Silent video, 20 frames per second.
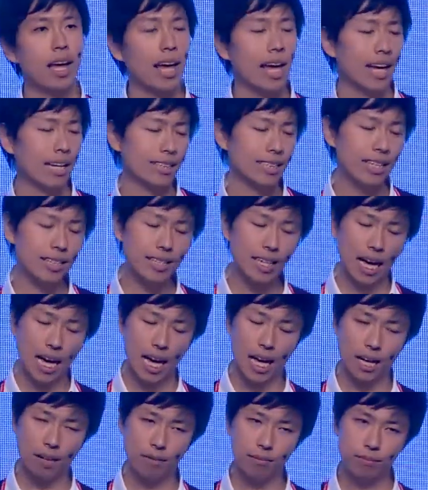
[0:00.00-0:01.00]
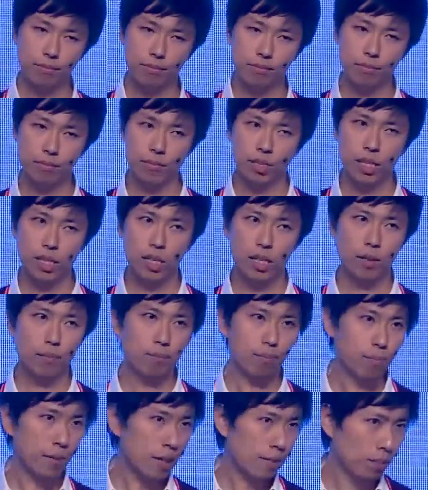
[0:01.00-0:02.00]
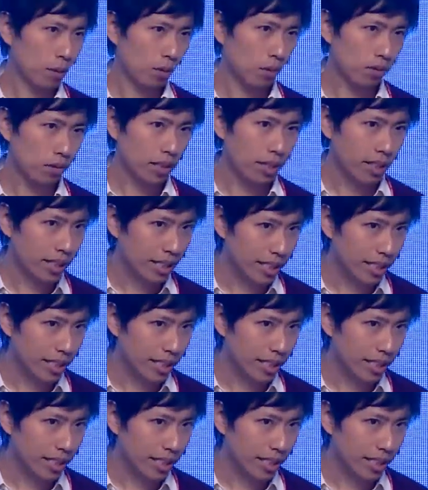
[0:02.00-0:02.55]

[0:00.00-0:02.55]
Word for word: At that time, people